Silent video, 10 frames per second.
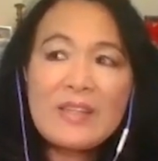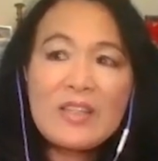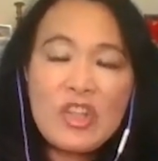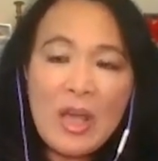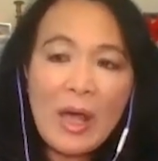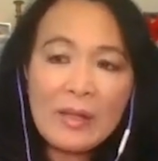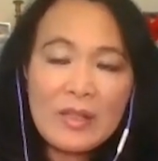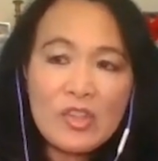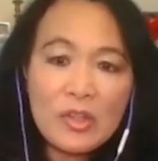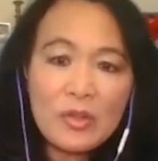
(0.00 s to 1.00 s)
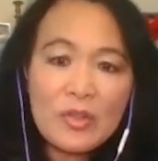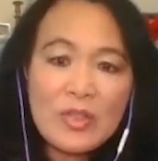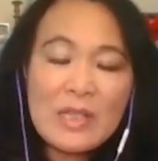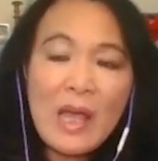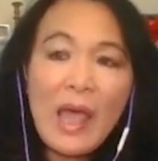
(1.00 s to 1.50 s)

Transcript: as challenges